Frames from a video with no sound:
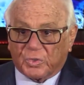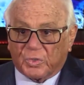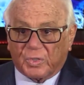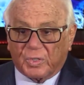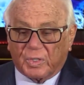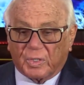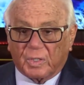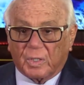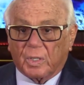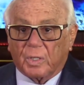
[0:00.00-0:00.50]

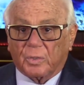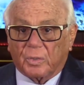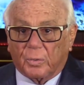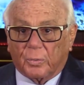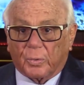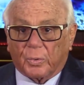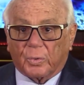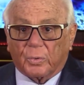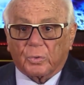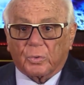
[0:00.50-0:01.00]
thing in the
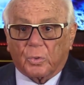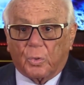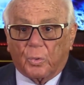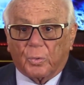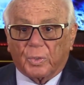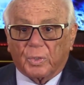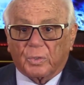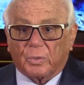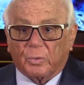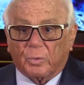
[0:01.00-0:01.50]
world
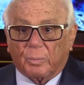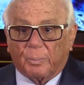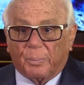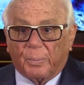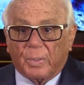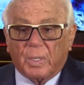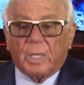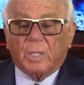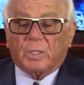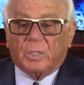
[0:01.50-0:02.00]
going into
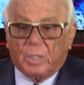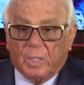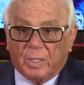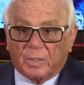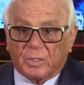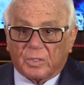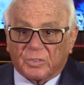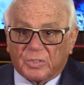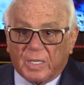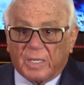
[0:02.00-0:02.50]

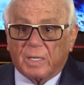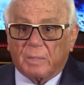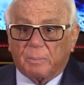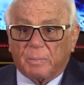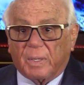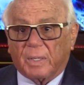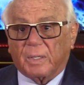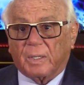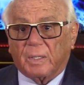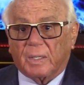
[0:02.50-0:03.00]
Does
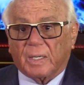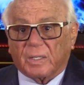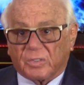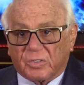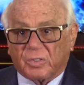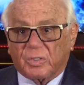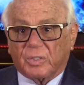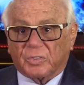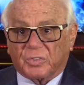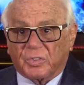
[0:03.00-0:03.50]
anybody
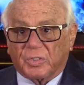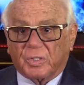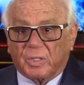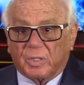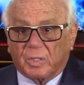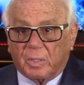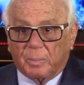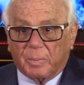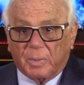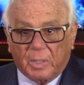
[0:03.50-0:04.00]
that's listening
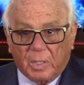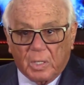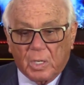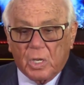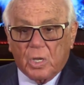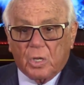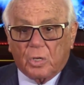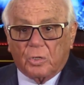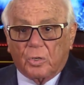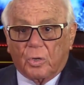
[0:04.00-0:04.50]
to me,
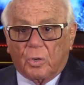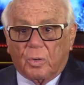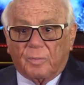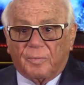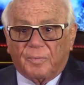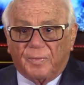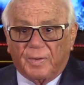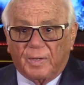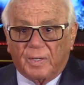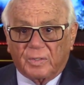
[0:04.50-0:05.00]
no
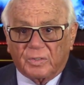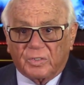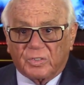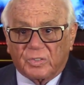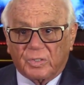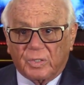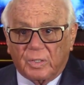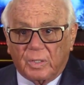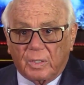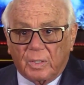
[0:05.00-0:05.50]

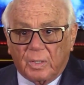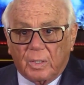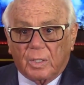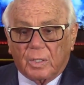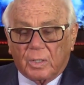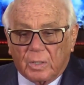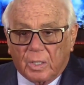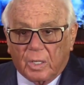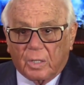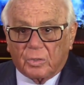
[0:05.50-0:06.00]
offense,
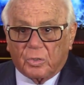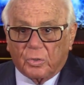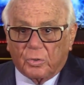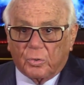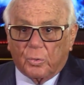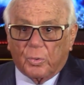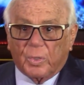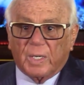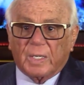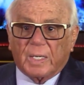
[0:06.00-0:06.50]
do
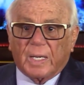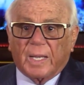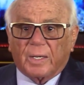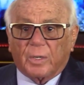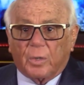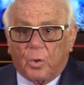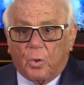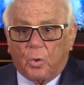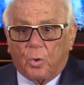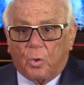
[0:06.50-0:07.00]
you eat at
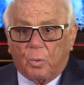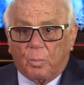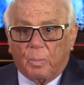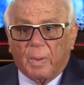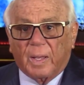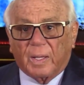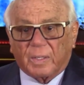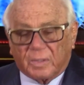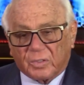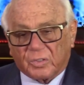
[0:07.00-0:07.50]
home
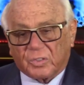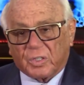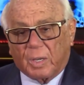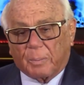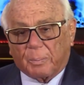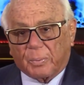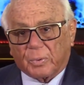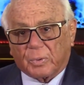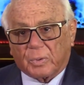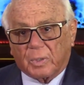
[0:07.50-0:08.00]
at the
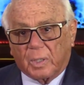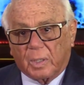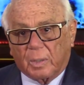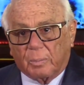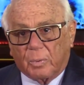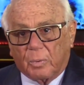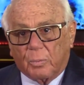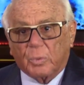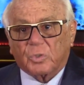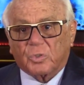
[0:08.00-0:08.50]
supper
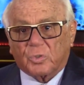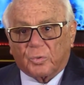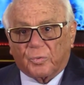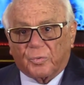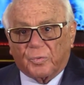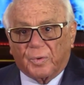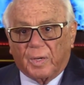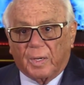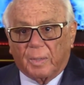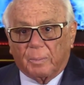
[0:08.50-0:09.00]
table with your
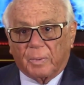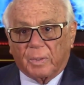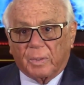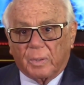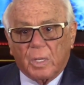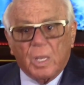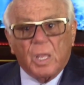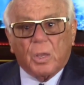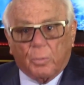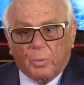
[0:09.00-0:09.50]

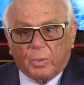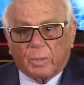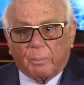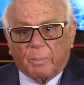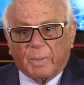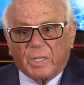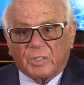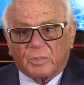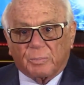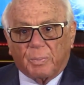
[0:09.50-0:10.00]
family with a
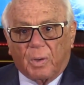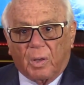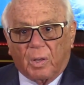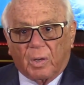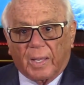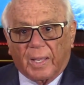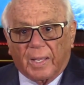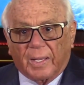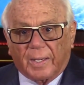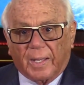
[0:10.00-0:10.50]

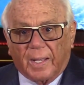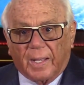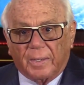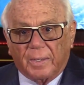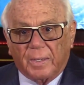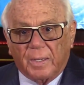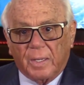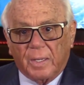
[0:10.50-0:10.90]
baseball hat on?